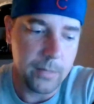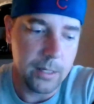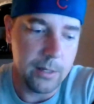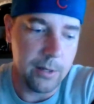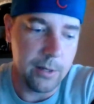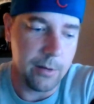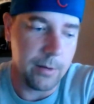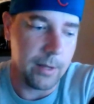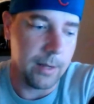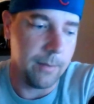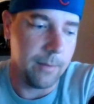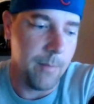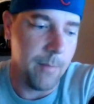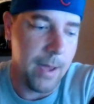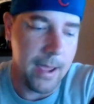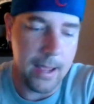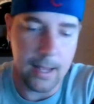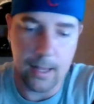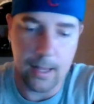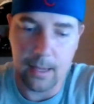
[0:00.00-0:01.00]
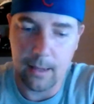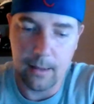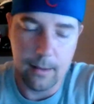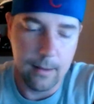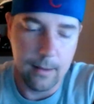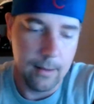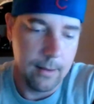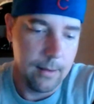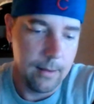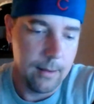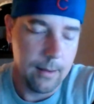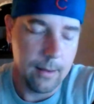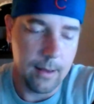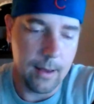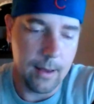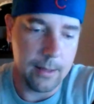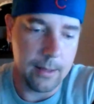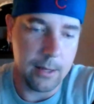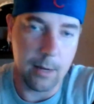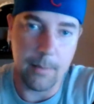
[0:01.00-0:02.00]
You can make
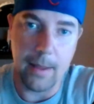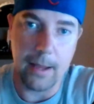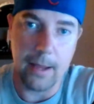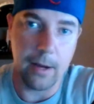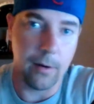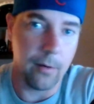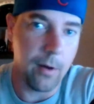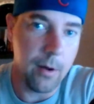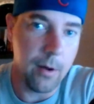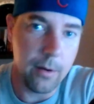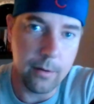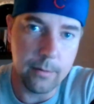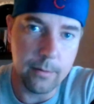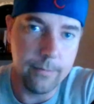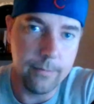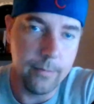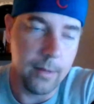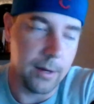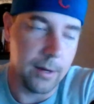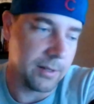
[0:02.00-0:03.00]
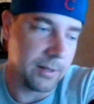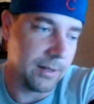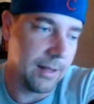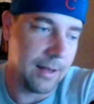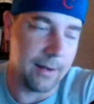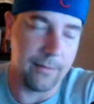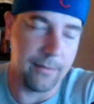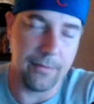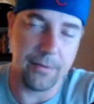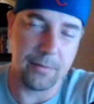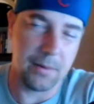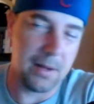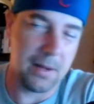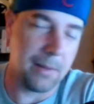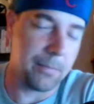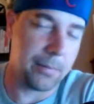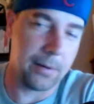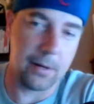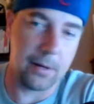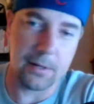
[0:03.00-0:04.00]
your own. There's a lot of
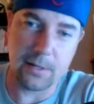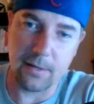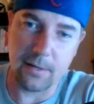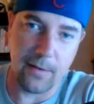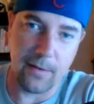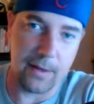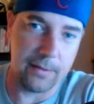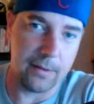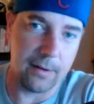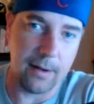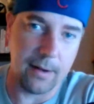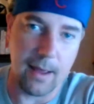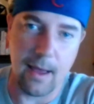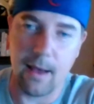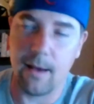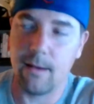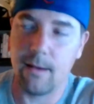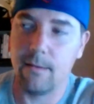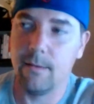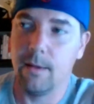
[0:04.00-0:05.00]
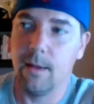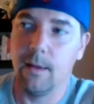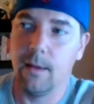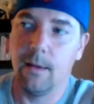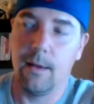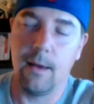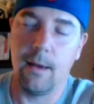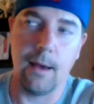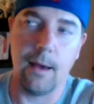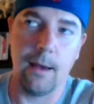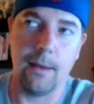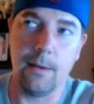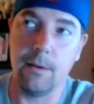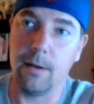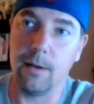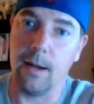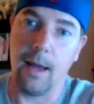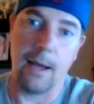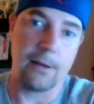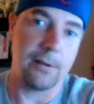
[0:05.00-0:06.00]
3D printer stuff out there now. You
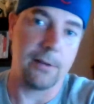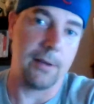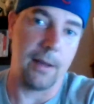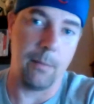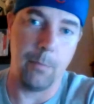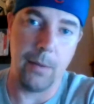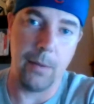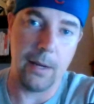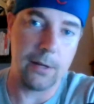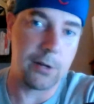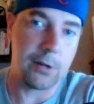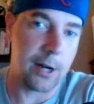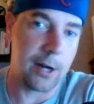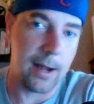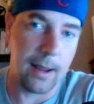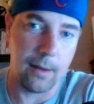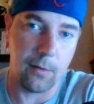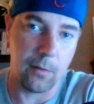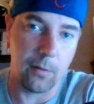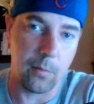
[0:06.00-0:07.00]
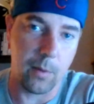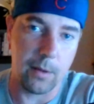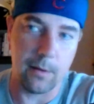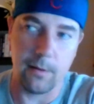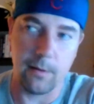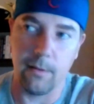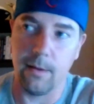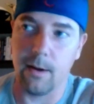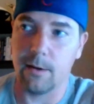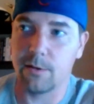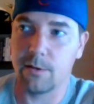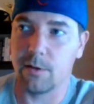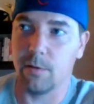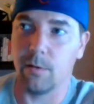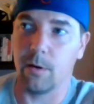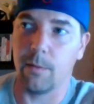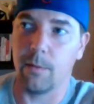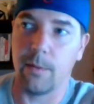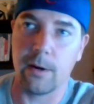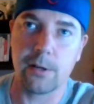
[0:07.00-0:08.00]
can actually get pig trachs, whether they're
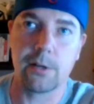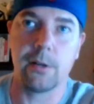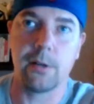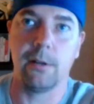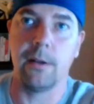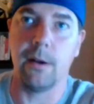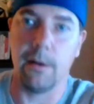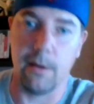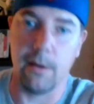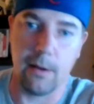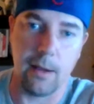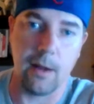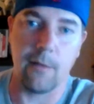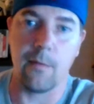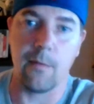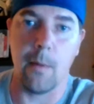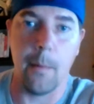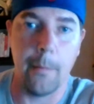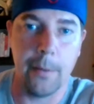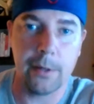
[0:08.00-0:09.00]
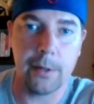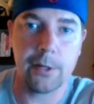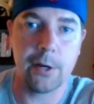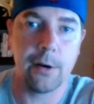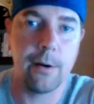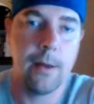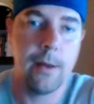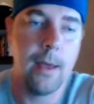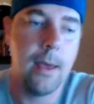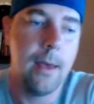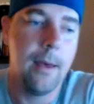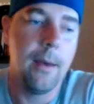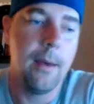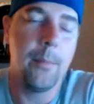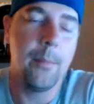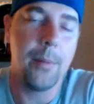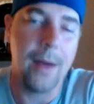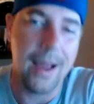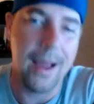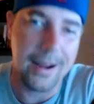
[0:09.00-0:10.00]
sold commercially or you get it from a butcher.
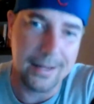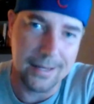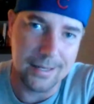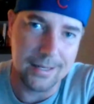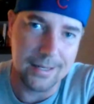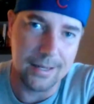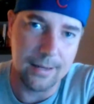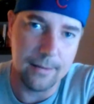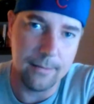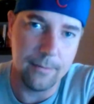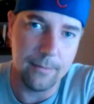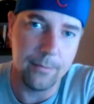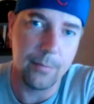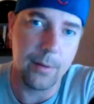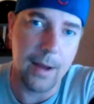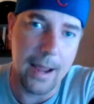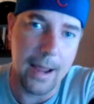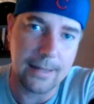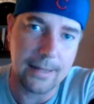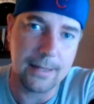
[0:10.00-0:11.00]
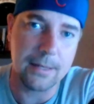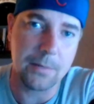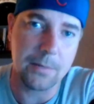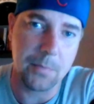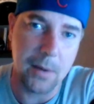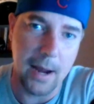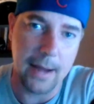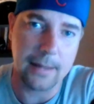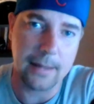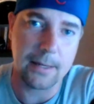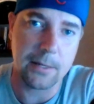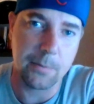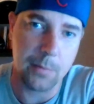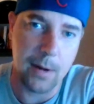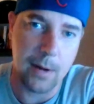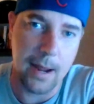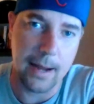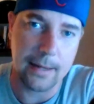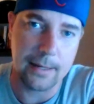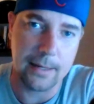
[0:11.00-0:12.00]
Practice it.
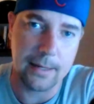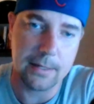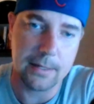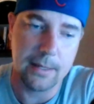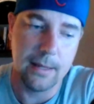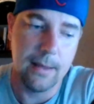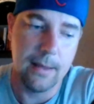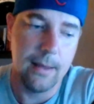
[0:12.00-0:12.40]
Practice.